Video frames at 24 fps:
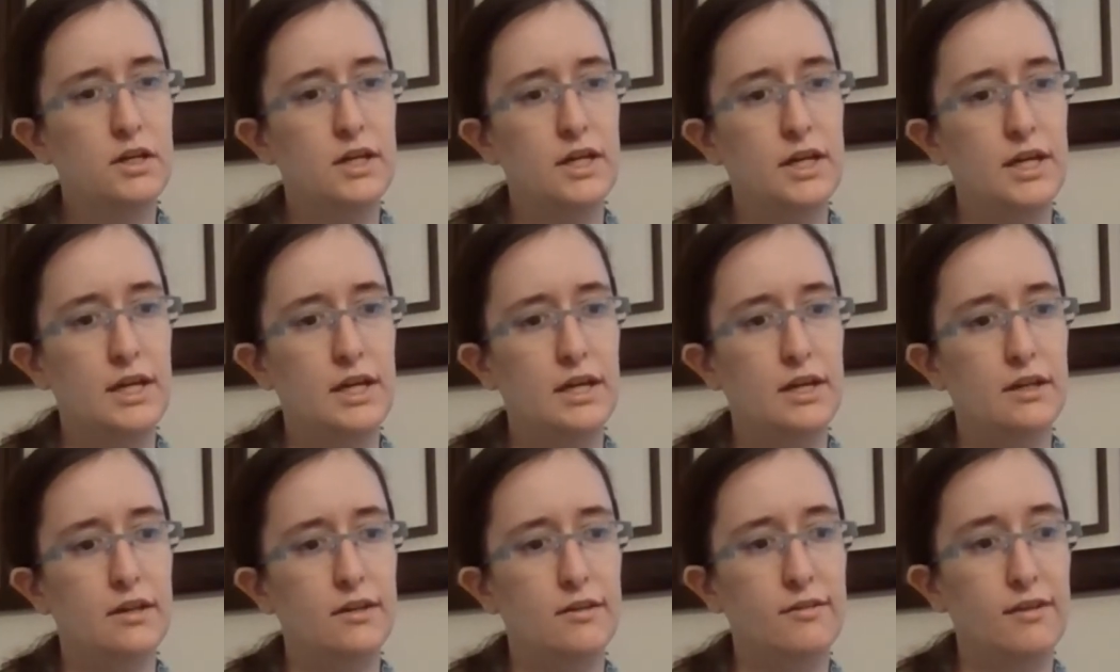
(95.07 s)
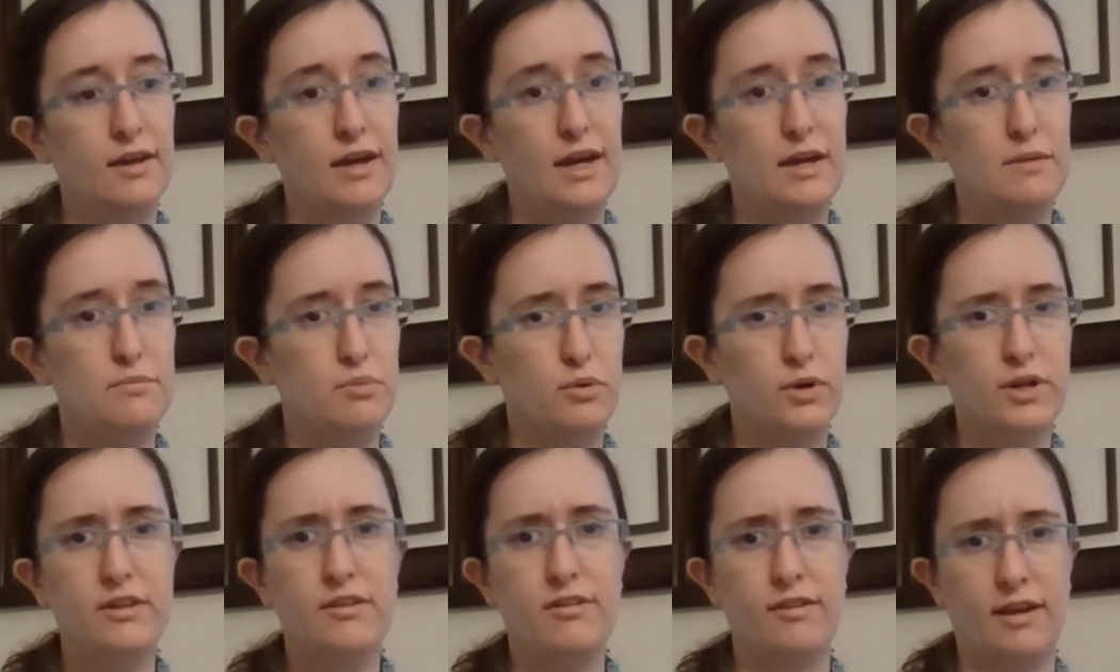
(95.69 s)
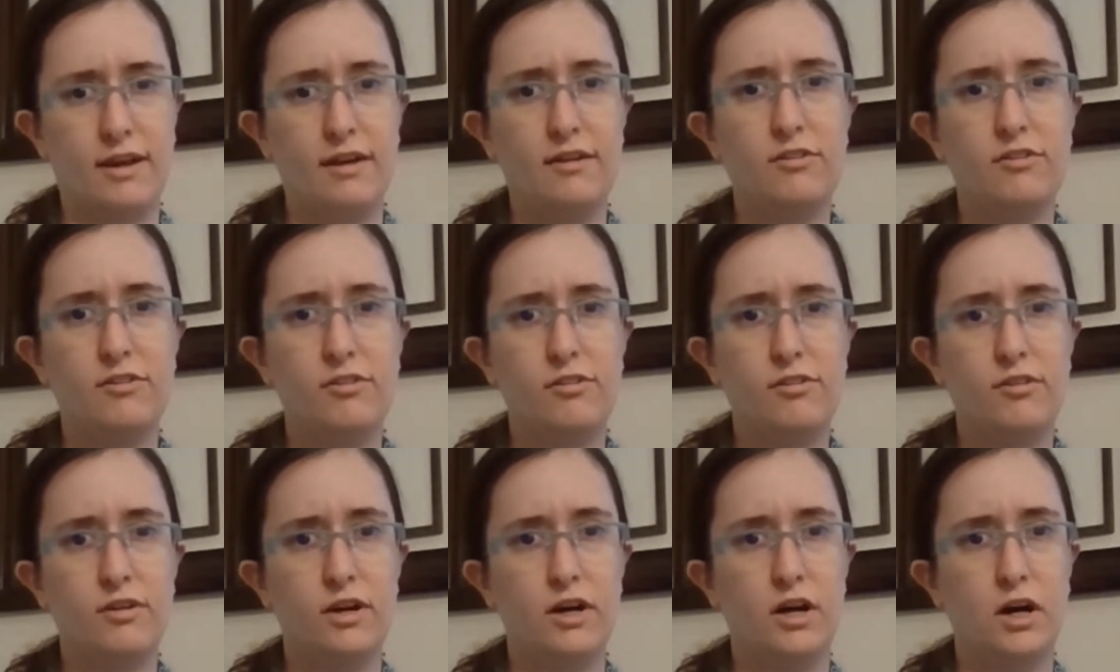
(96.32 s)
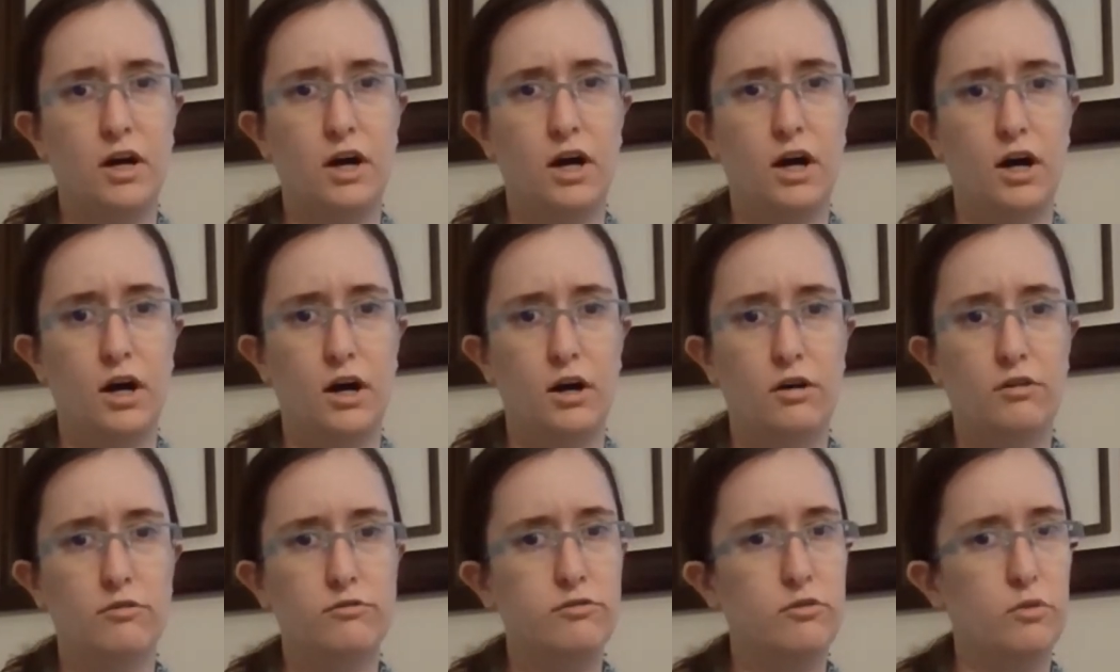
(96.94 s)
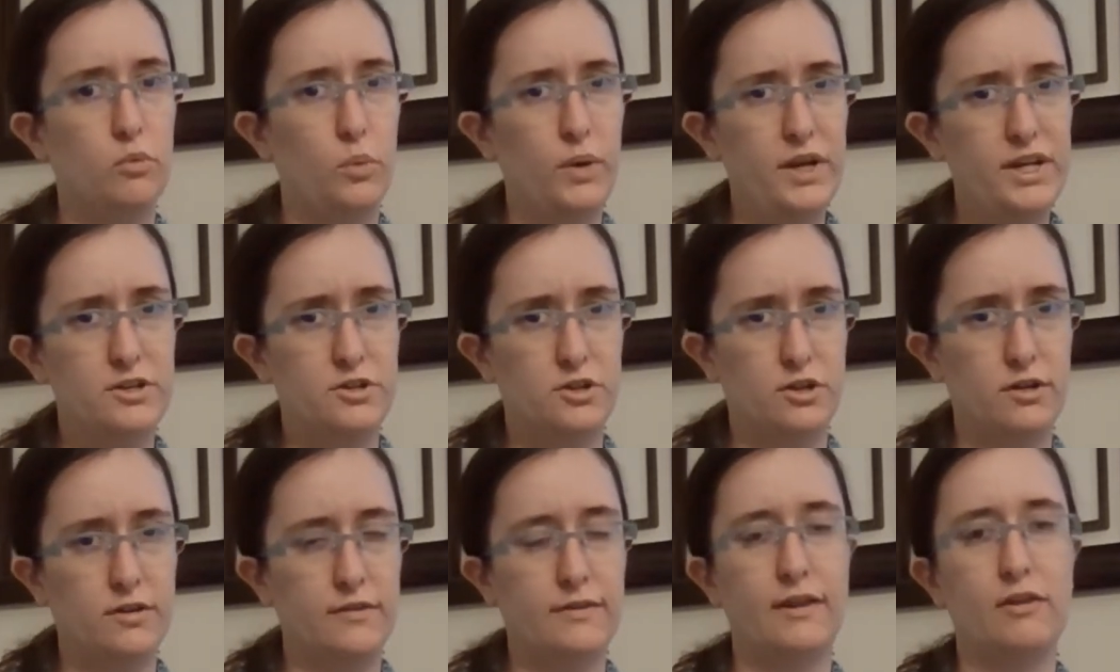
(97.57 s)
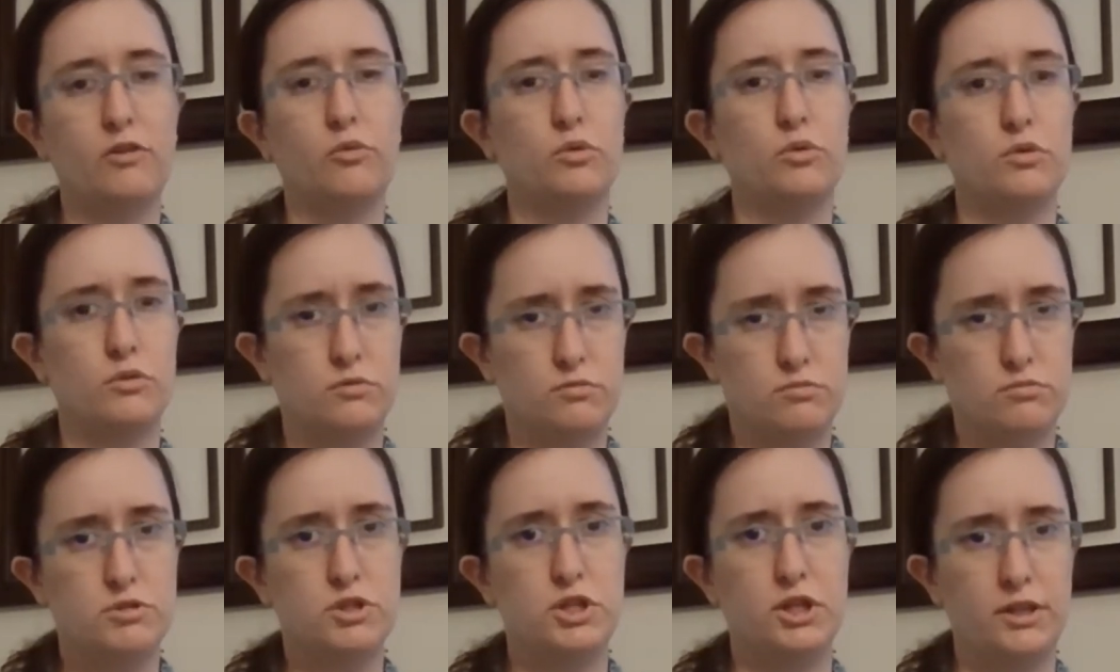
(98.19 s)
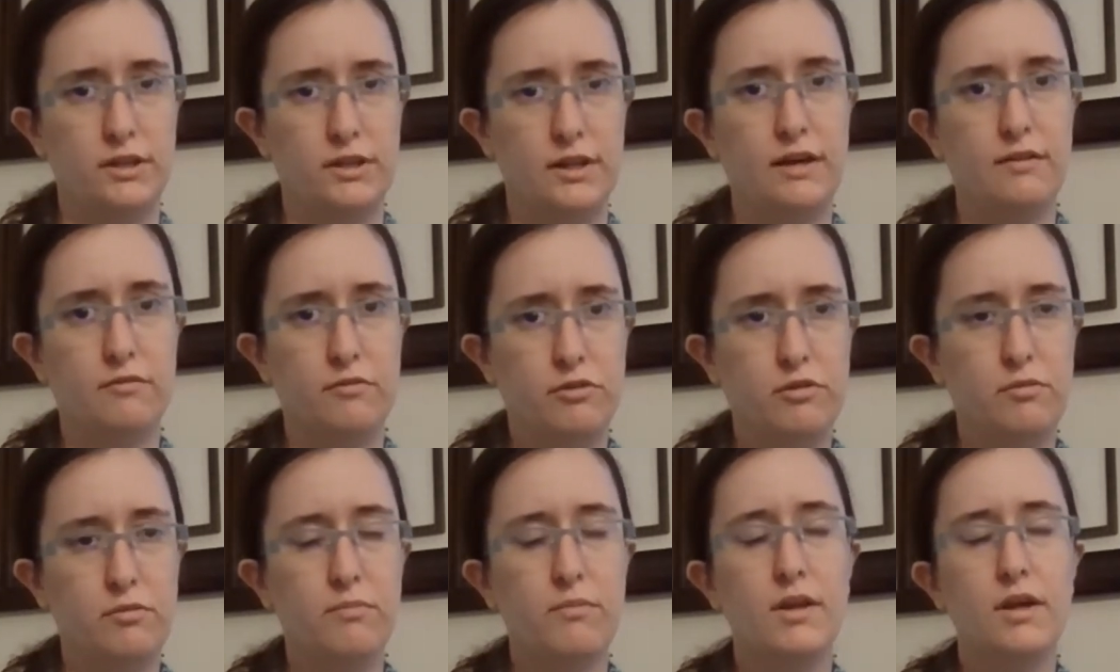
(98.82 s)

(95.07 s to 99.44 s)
is a princess of Winter. That's where she lives.